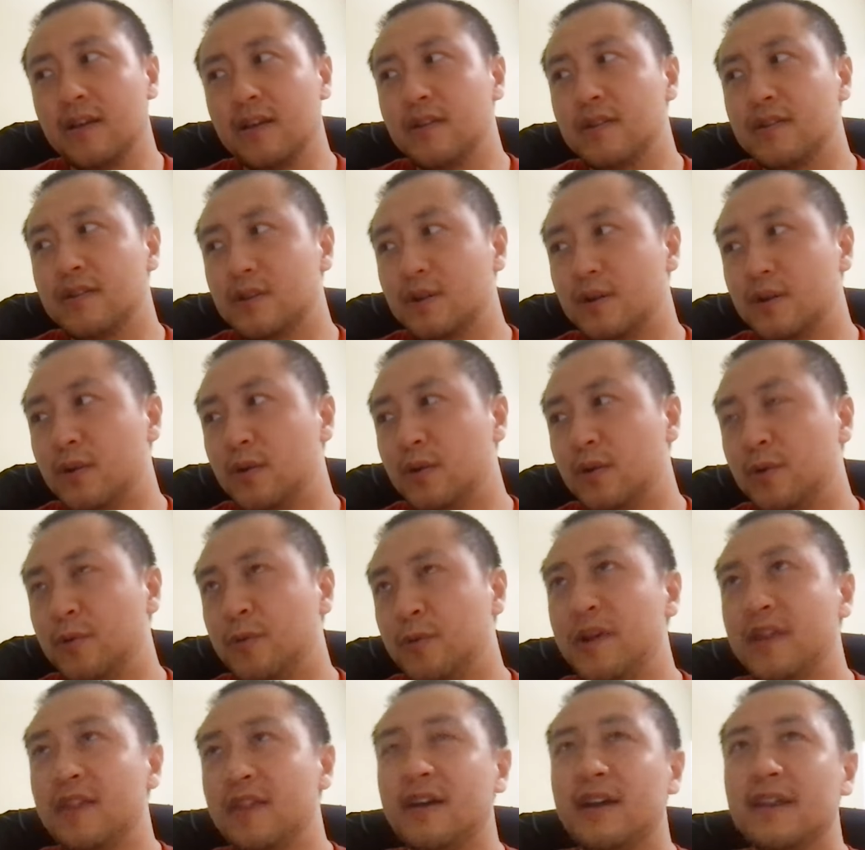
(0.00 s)
So
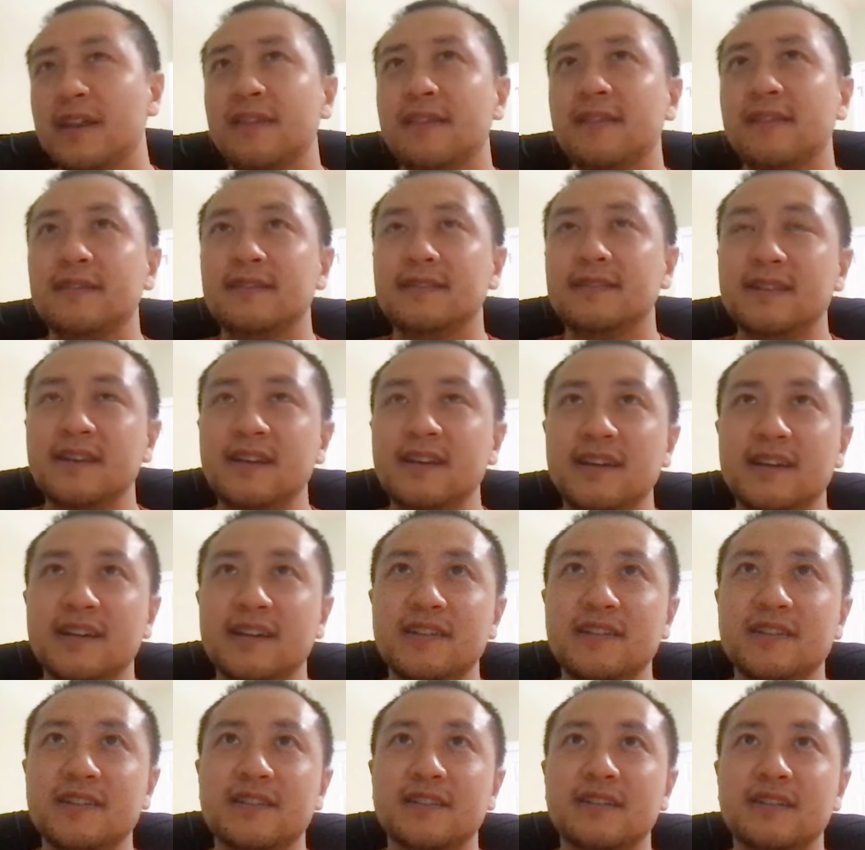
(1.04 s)
with that
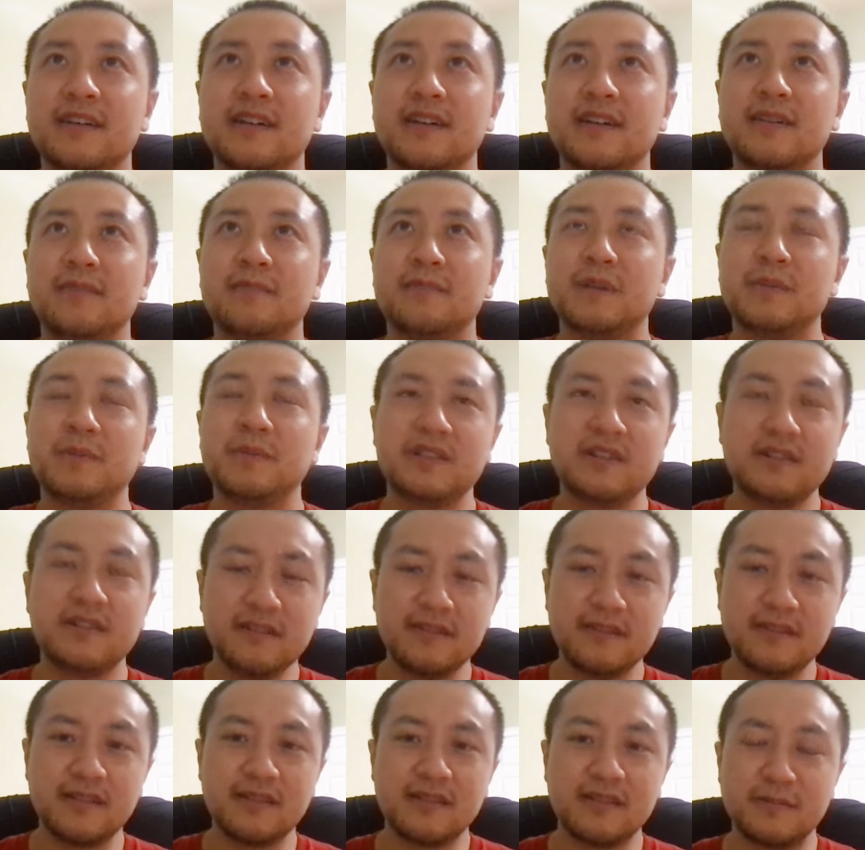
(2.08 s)
said, a machine
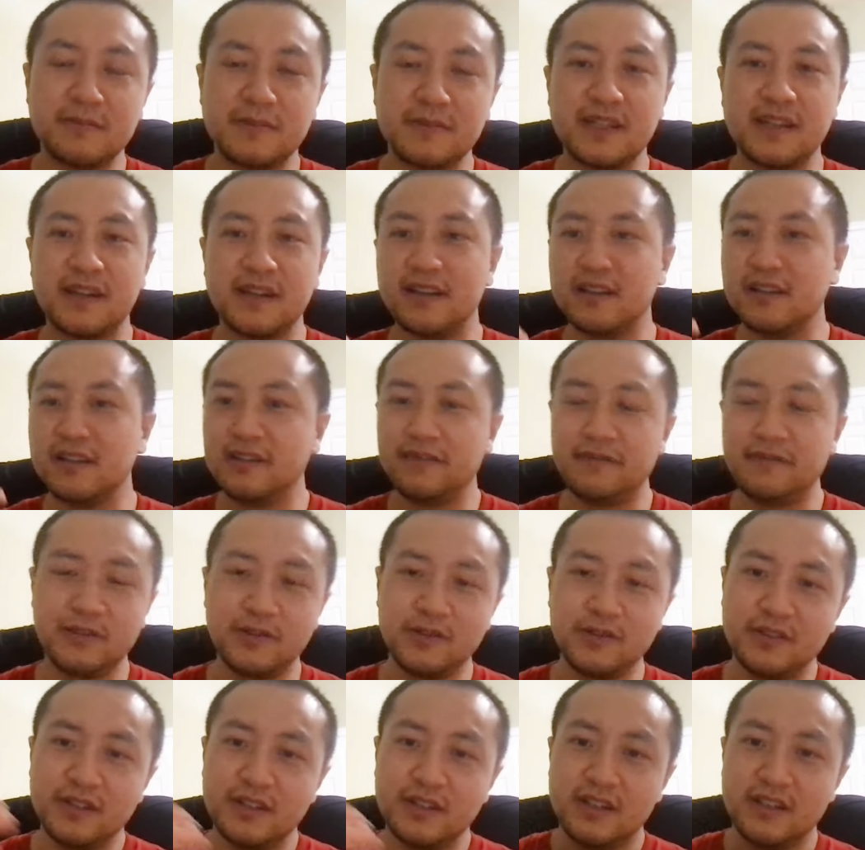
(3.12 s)
learning system design, if
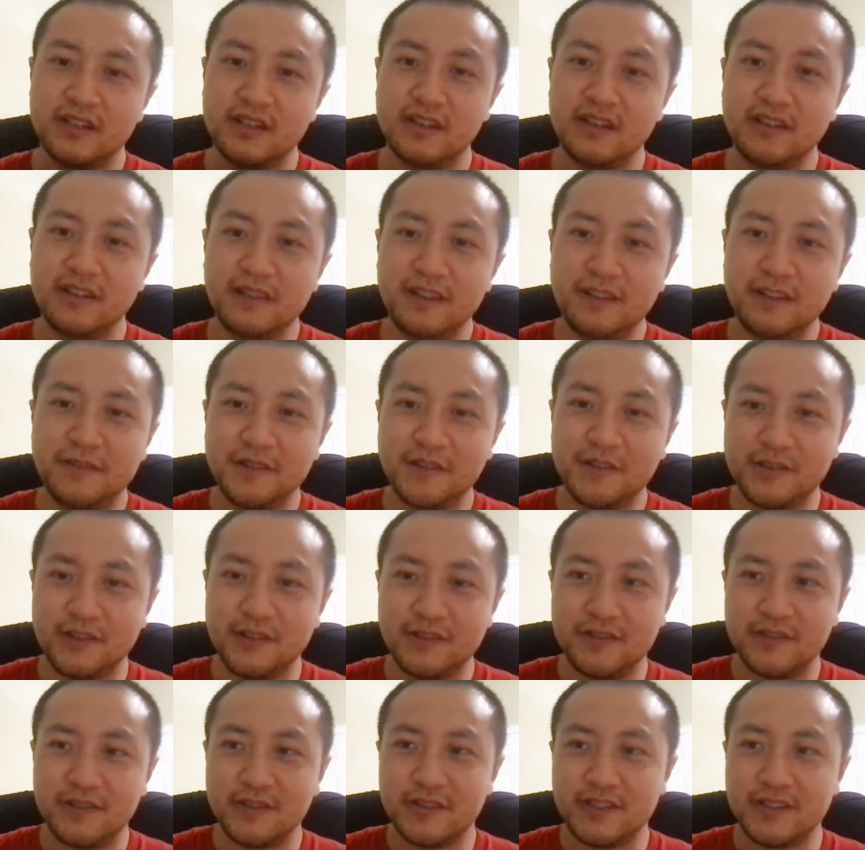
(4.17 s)
you
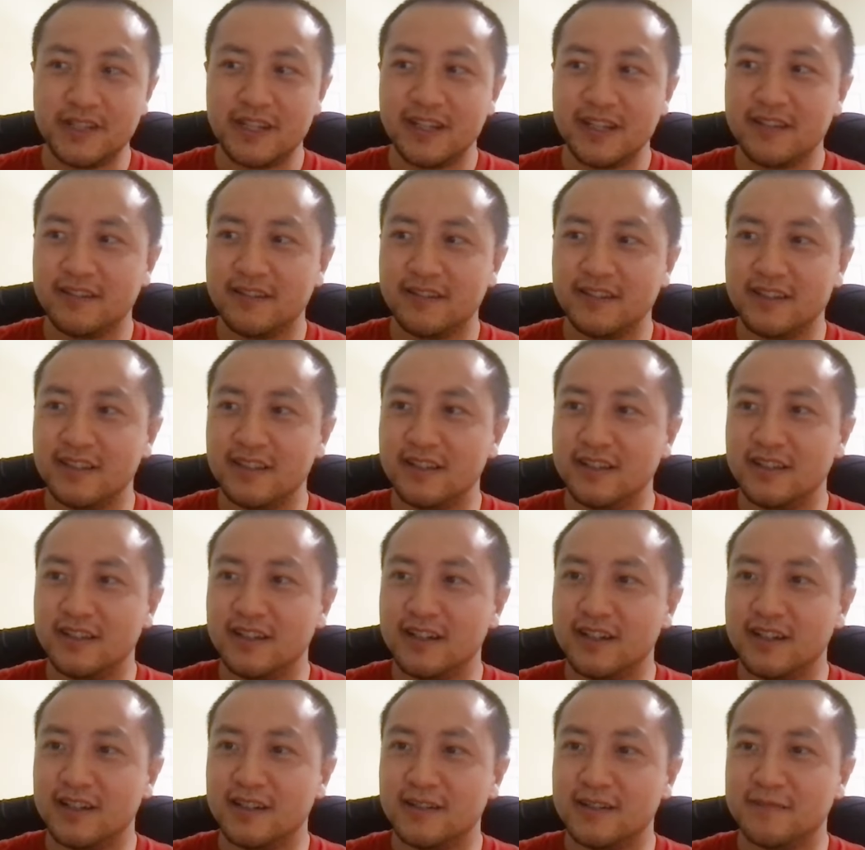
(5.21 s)
take the
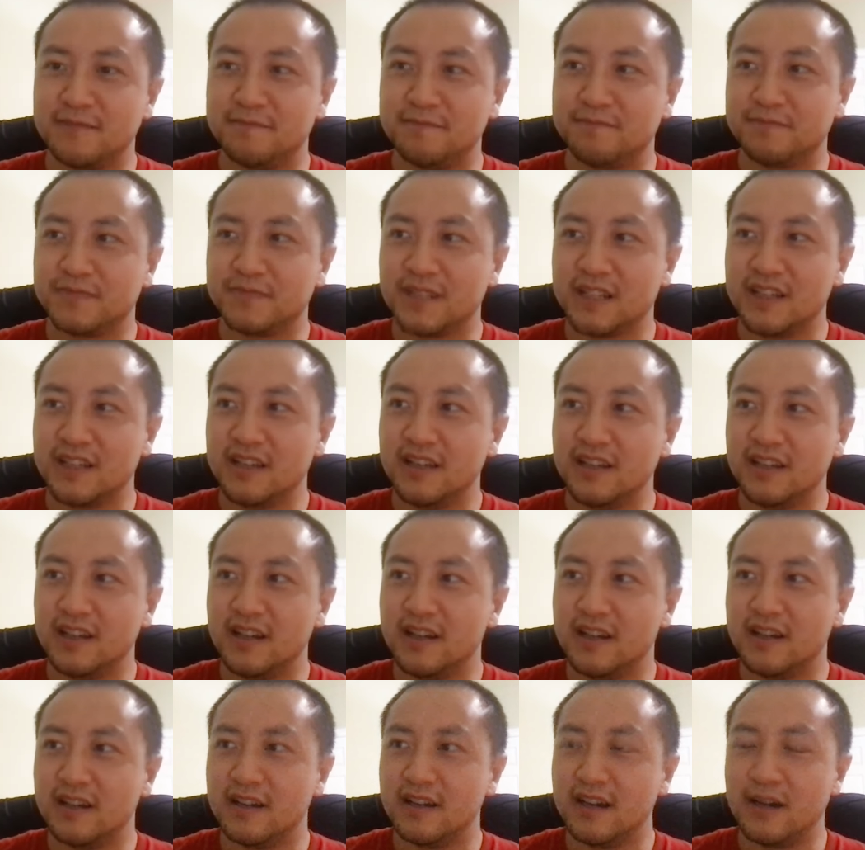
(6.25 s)

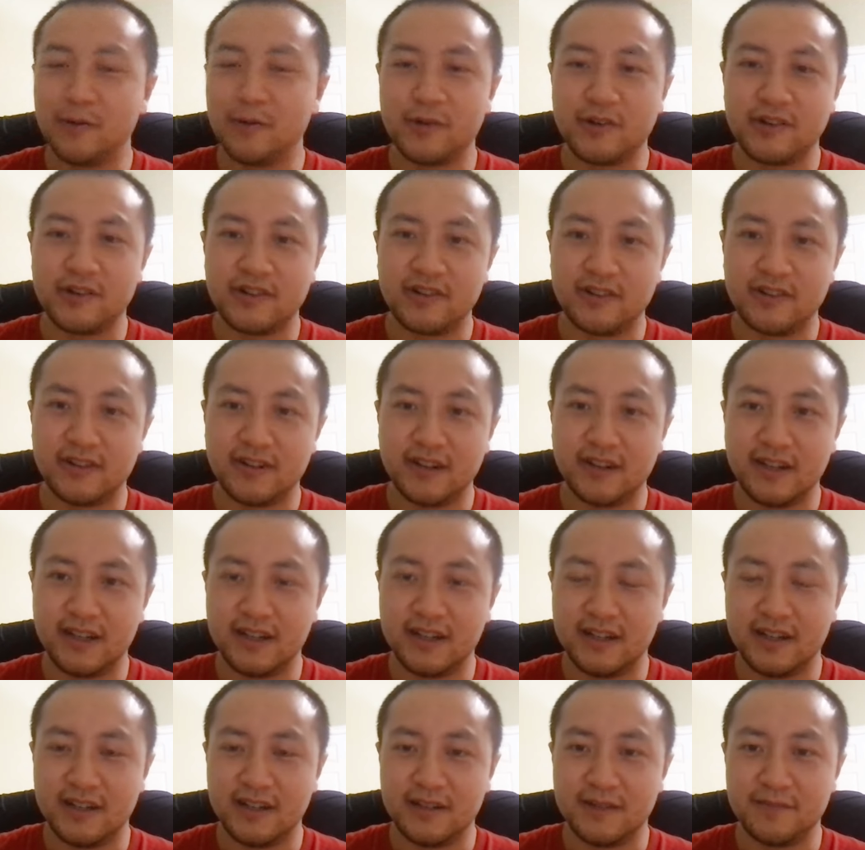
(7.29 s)
our
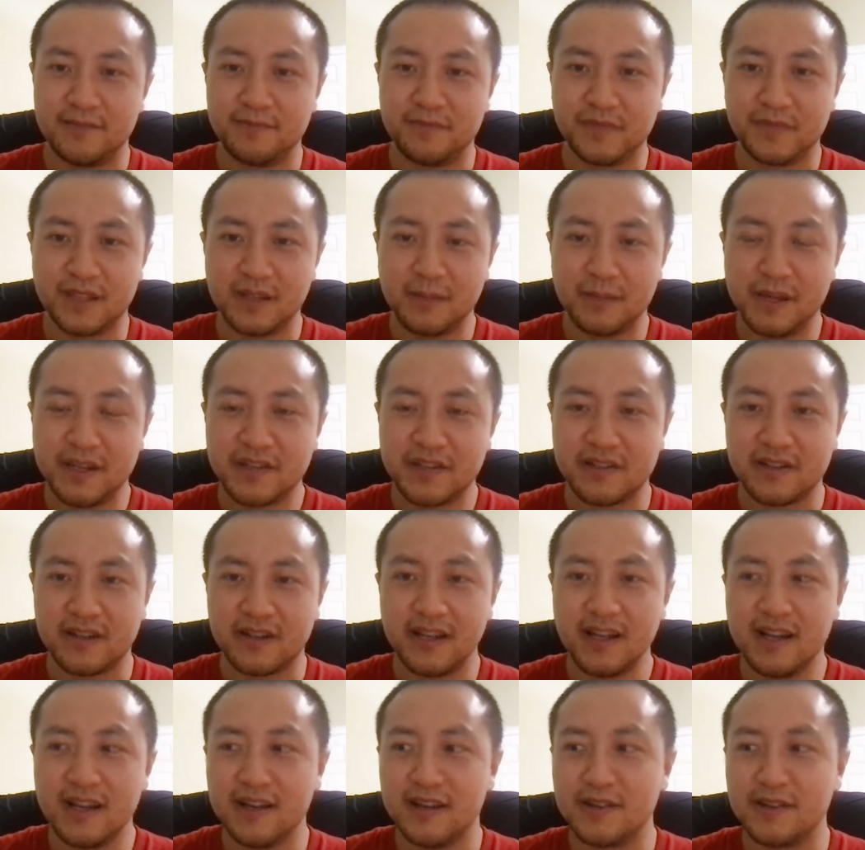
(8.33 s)
master
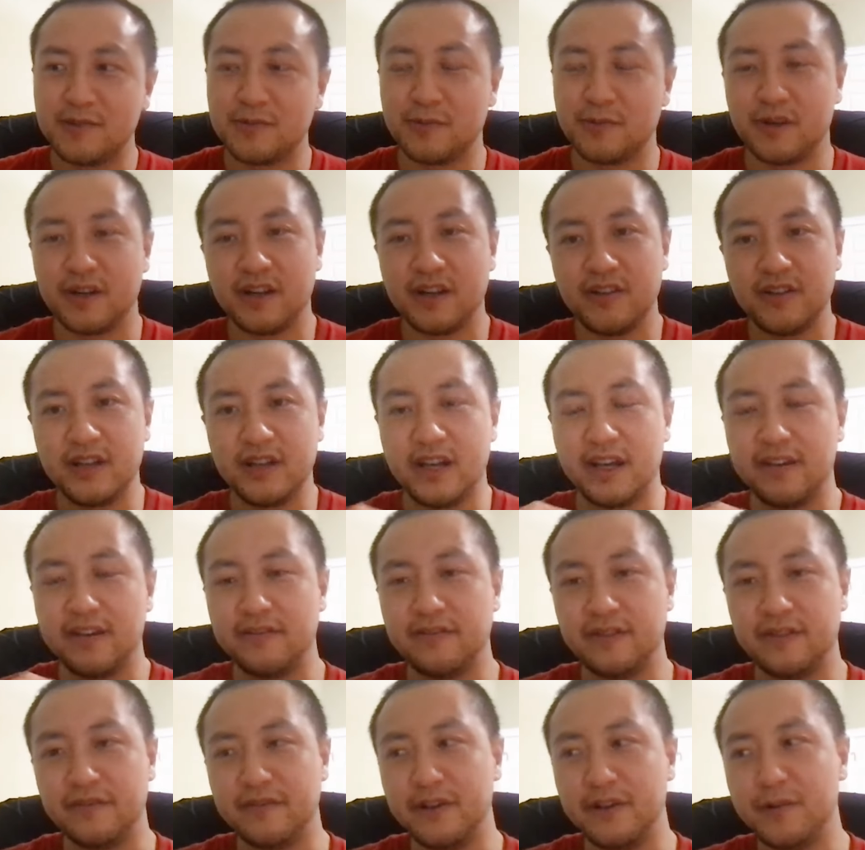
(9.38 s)
class, we're going to have
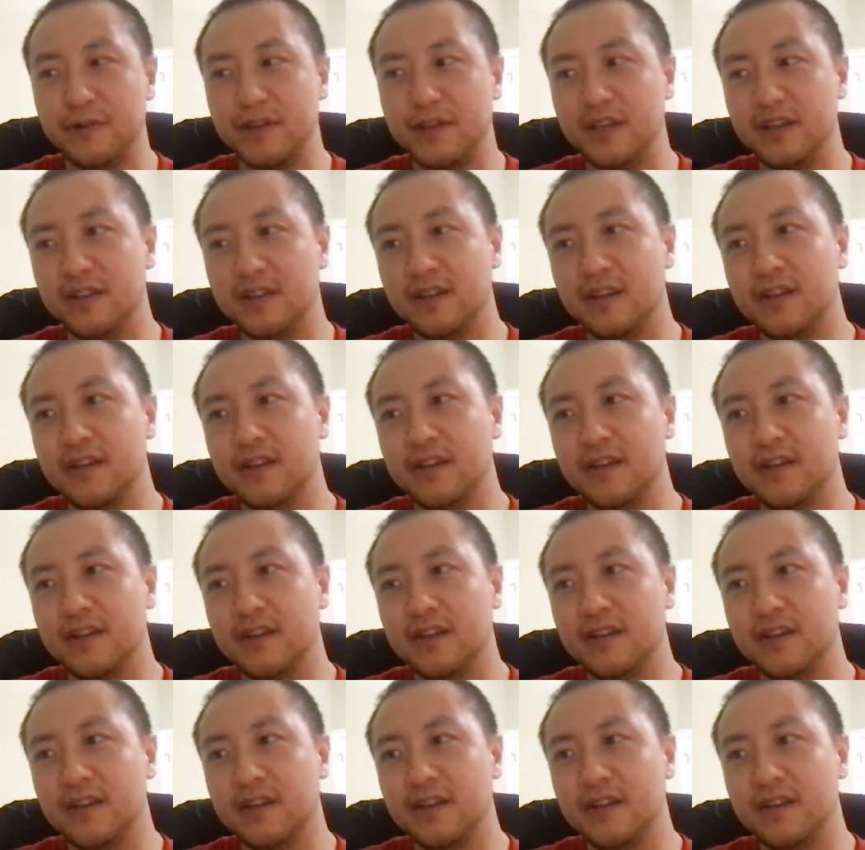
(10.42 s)
a very